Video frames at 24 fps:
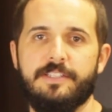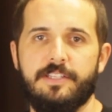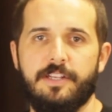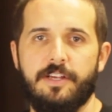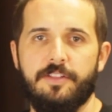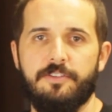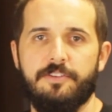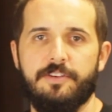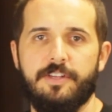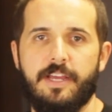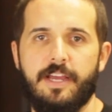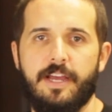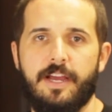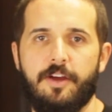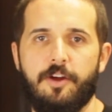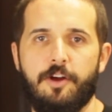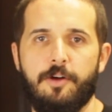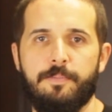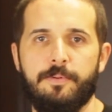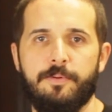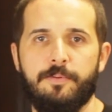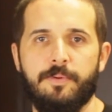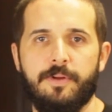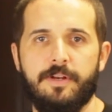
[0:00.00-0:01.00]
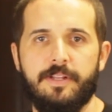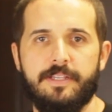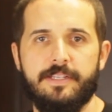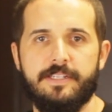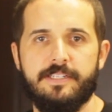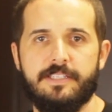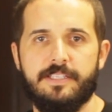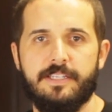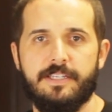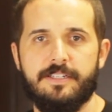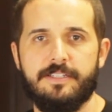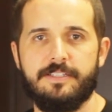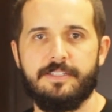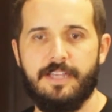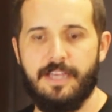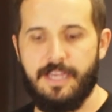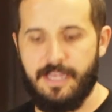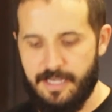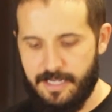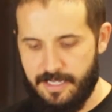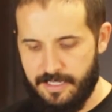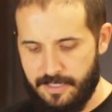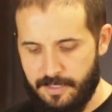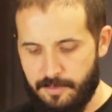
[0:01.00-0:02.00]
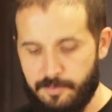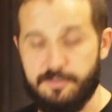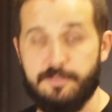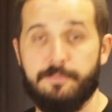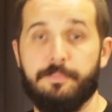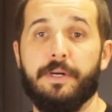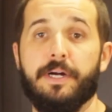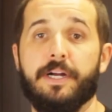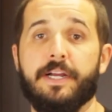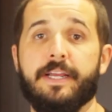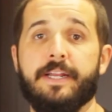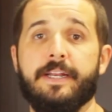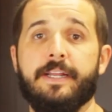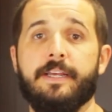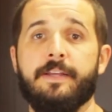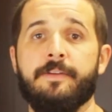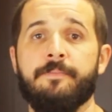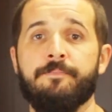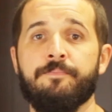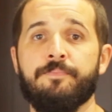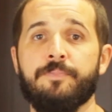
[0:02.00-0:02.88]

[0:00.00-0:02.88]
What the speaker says: The other day I opened one of these things and there was a bug in it.